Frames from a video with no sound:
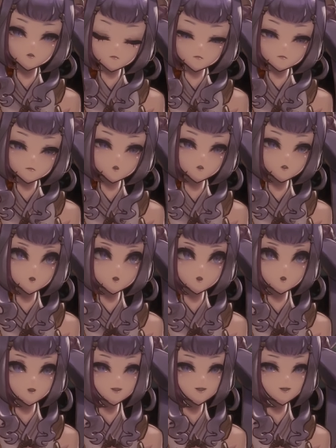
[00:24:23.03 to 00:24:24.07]
even if
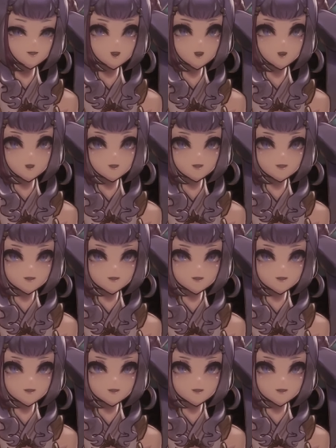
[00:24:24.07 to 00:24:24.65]
it's things,